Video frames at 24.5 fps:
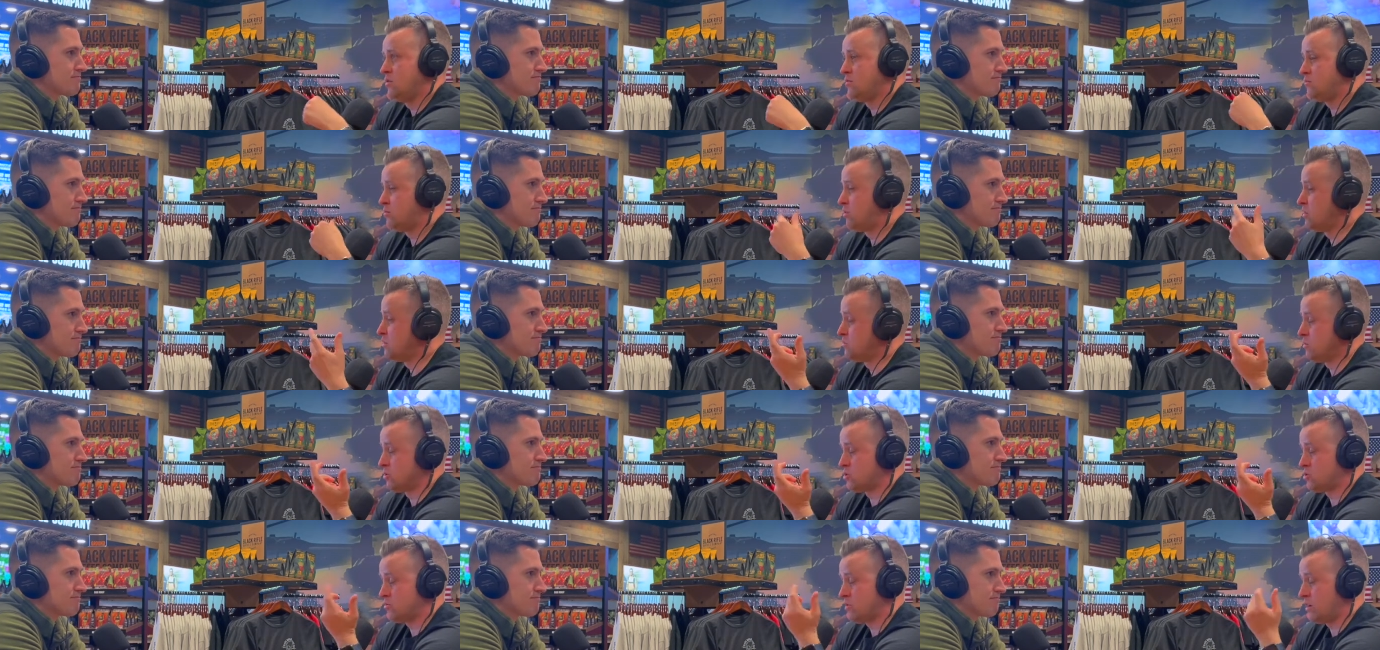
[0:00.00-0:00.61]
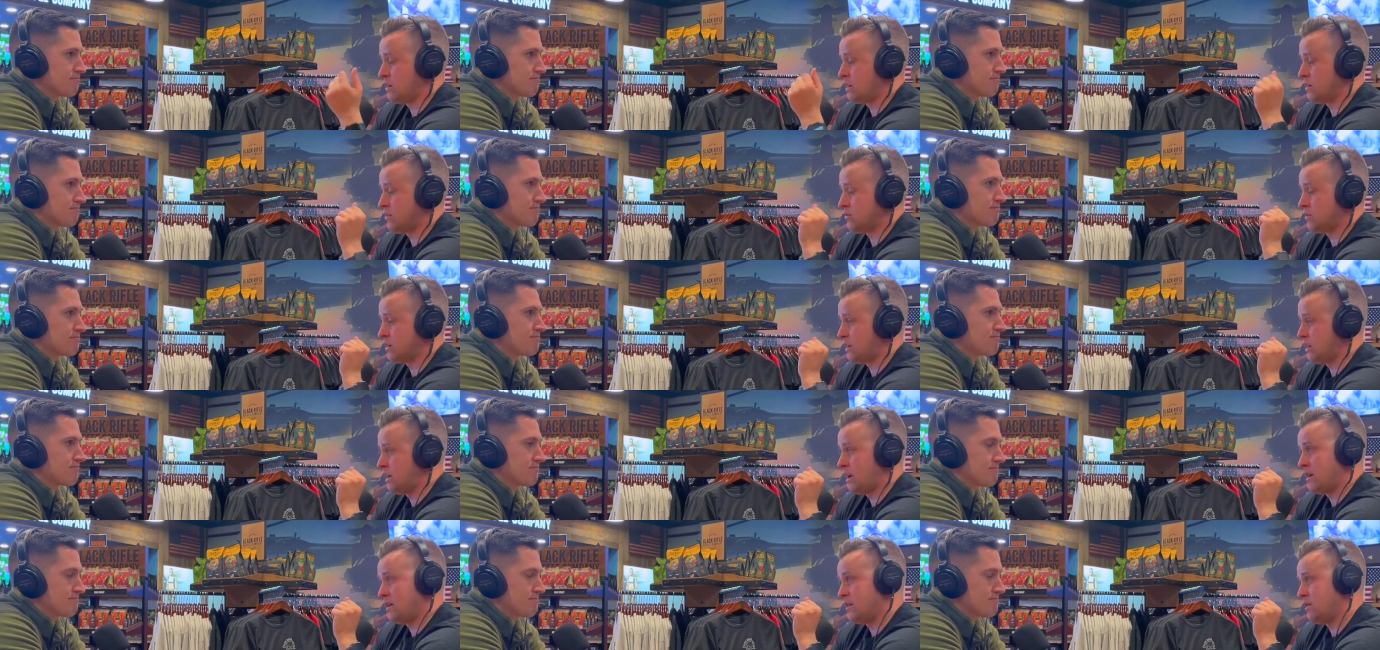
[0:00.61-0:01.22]
Speaker 1: pretty much right out the
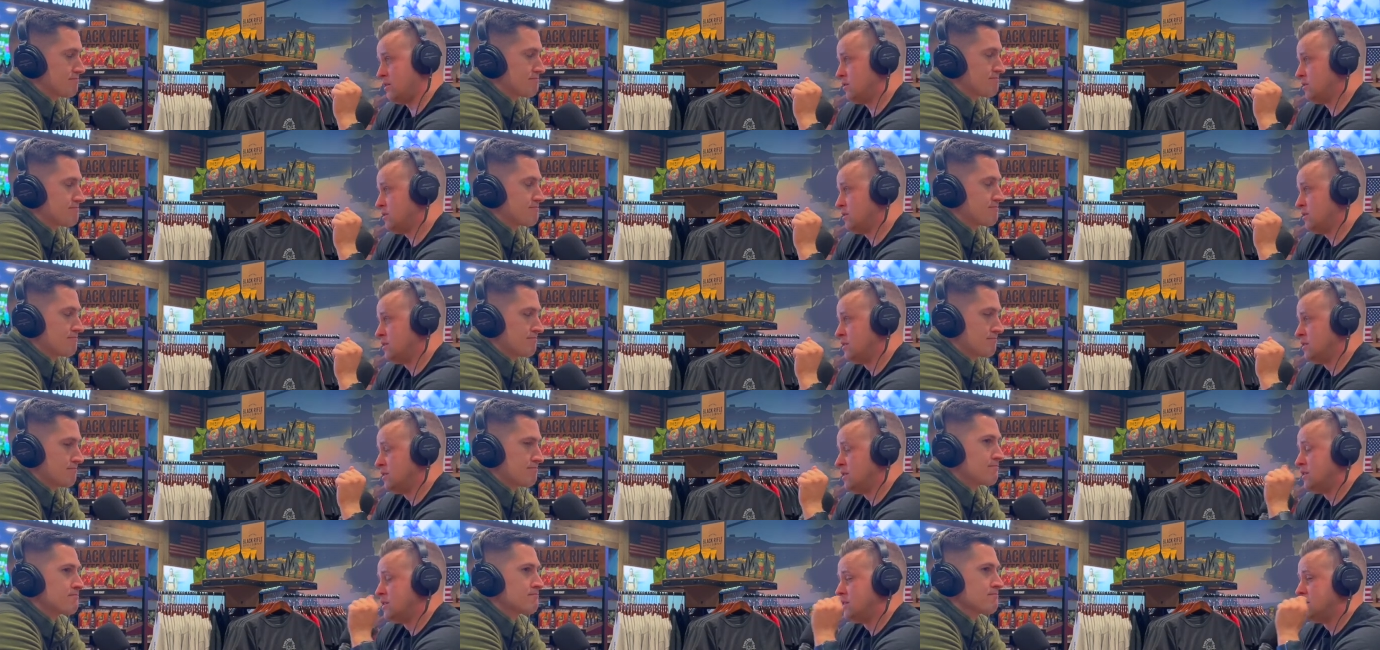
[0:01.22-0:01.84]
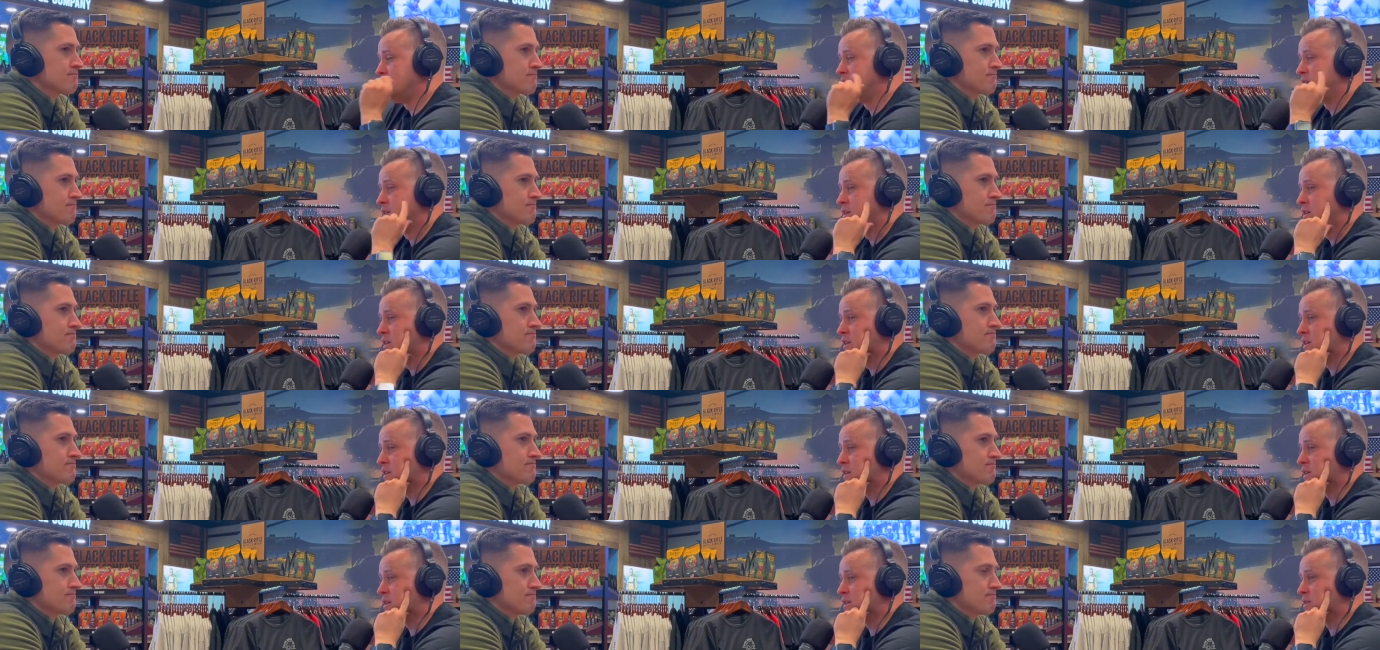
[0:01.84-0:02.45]
gate.
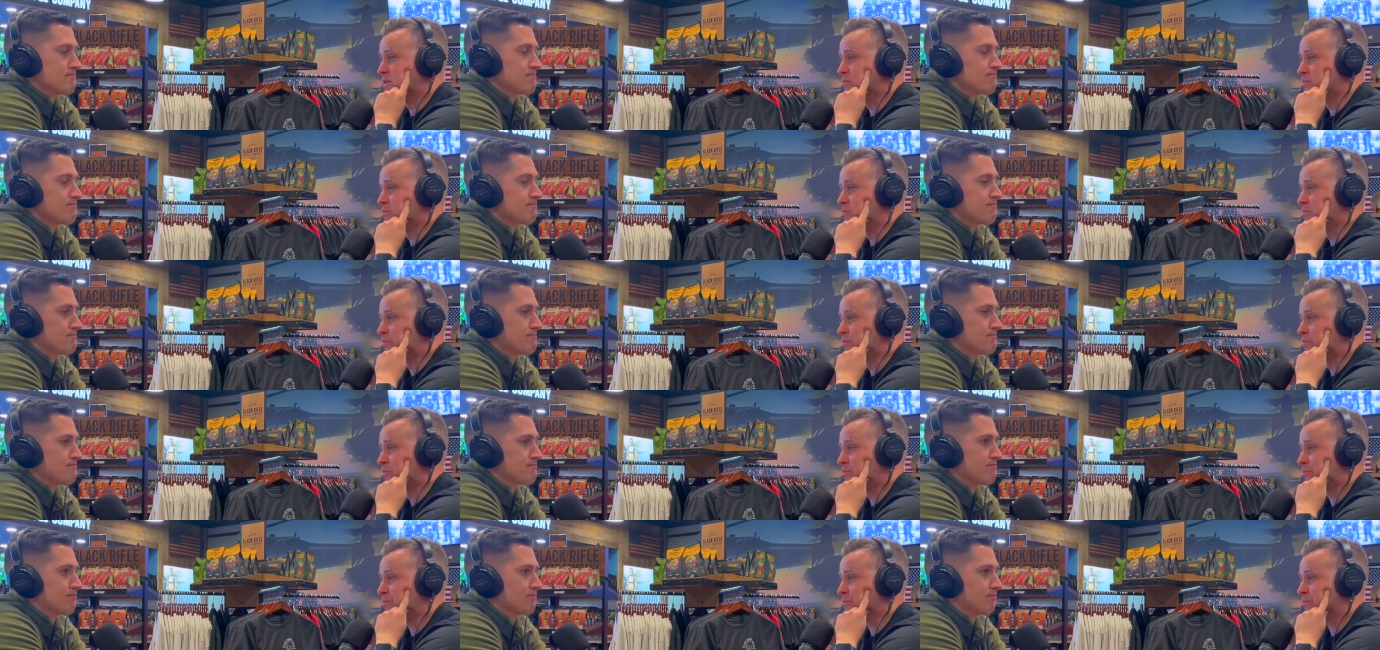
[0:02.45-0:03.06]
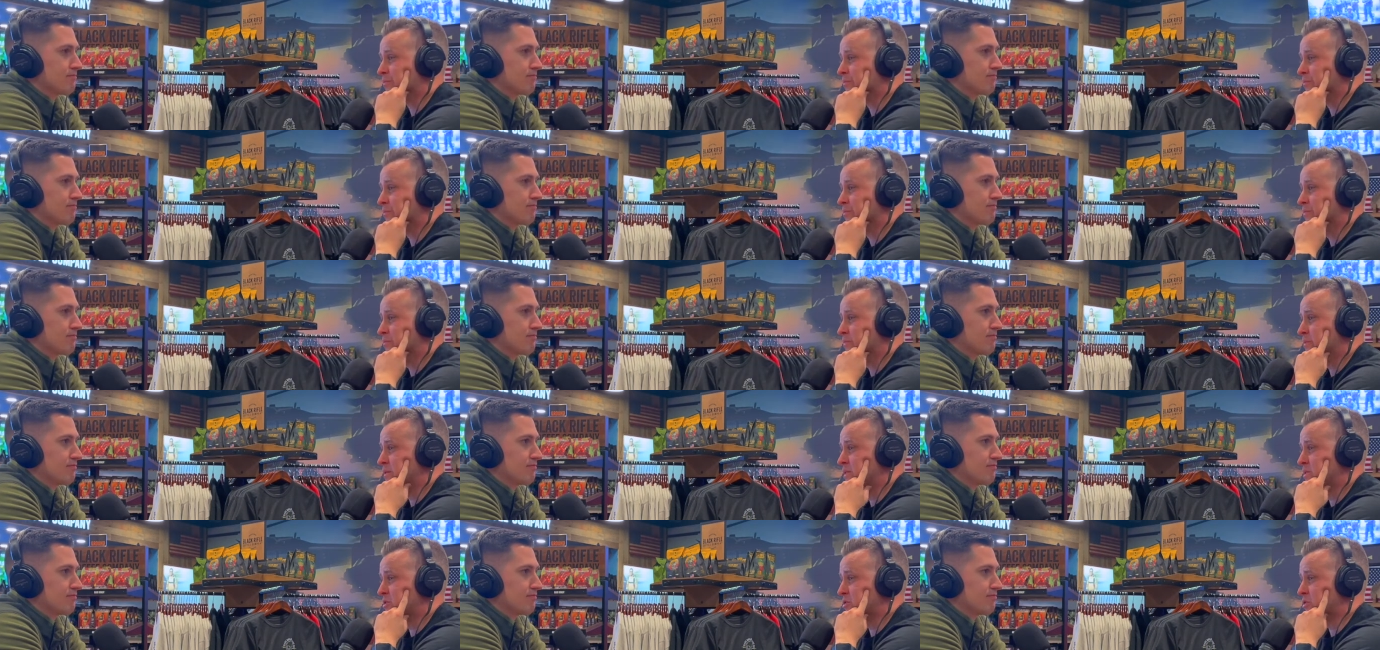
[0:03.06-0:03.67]
Um,
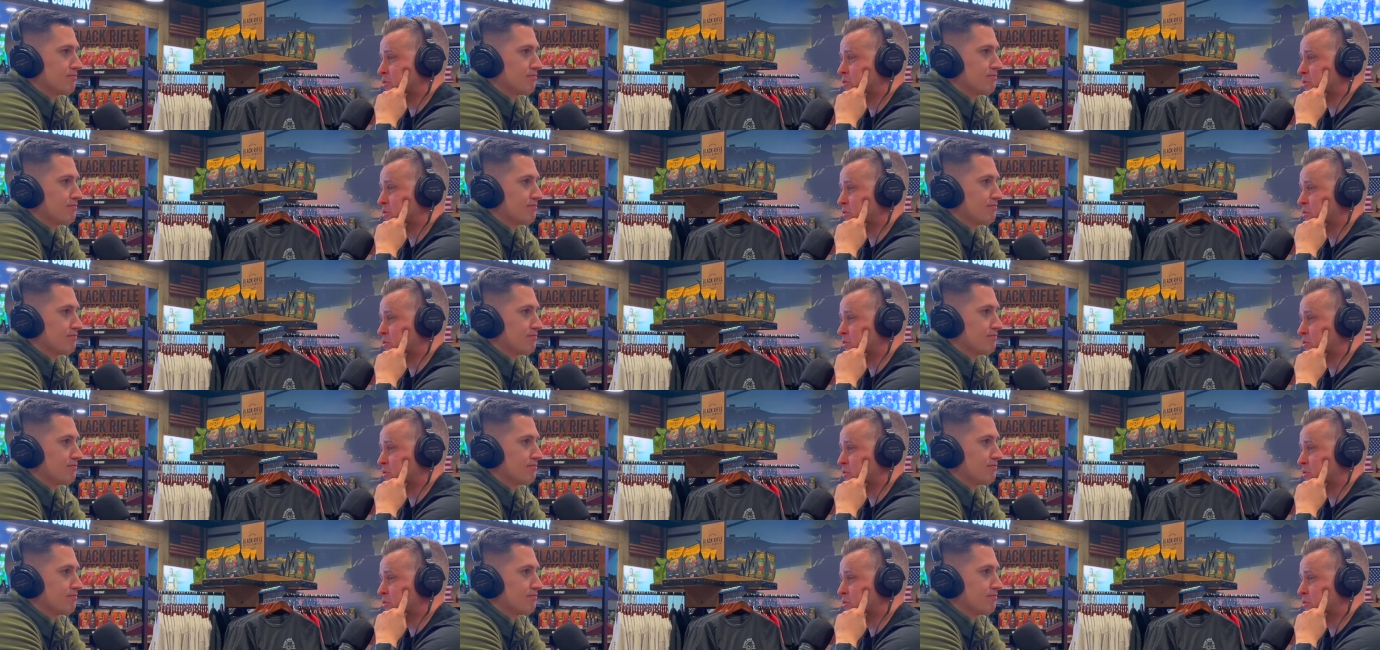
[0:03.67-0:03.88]
and so